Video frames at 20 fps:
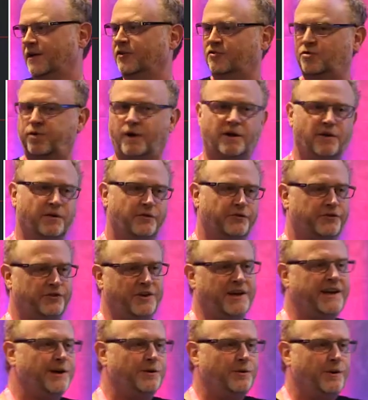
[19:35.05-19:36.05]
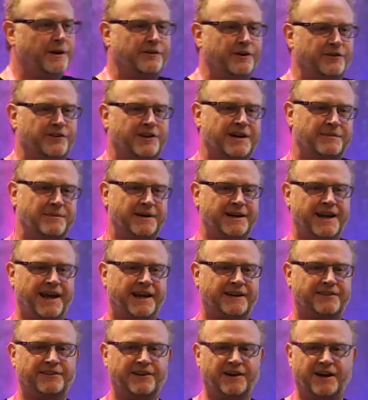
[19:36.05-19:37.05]
12C or whatever it's going to be
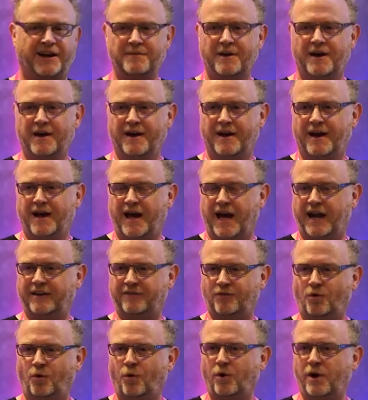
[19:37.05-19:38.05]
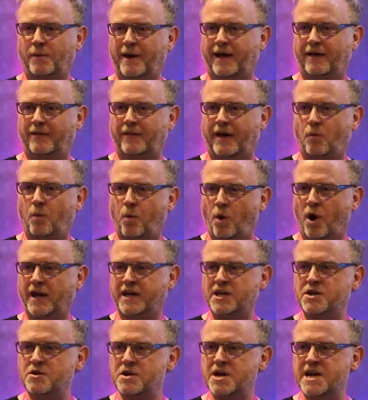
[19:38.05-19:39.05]
next time. And it's all about that, why
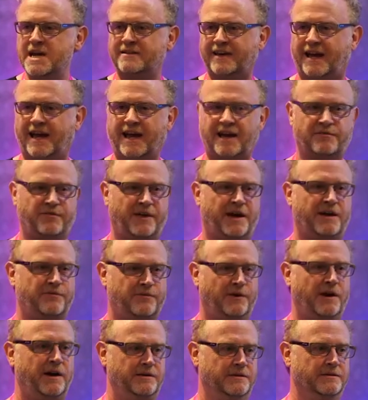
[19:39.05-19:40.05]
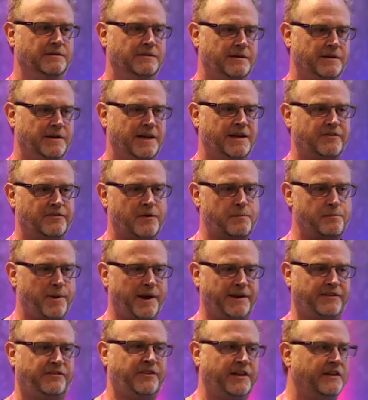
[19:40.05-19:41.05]
you need to have that phone. It's the
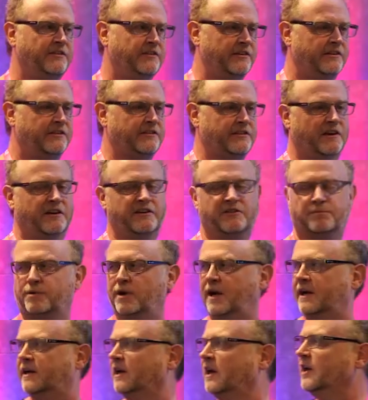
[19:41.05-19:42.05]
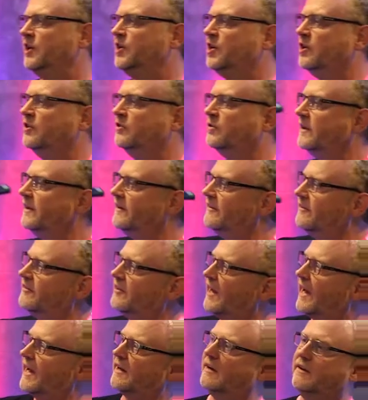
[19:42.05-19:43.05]
best thing since sliced bread. You can do
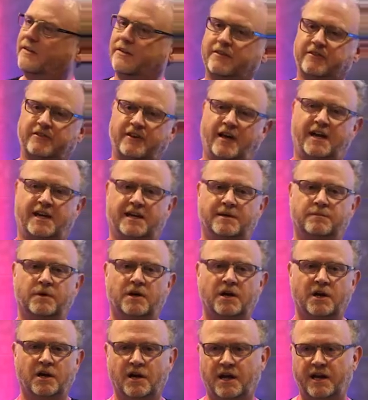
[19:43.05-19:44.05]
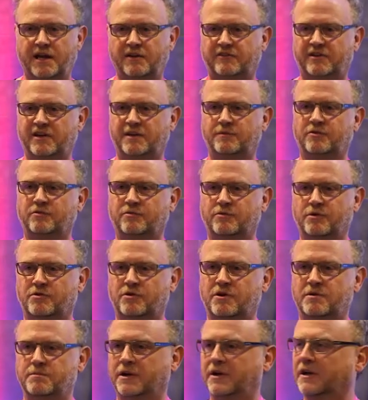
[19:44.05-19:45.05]
exactly the same in terms of
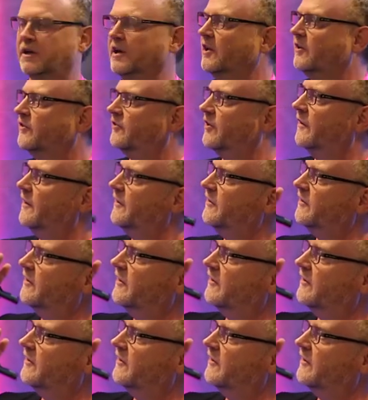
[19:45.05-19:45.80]
recruitment. So this is an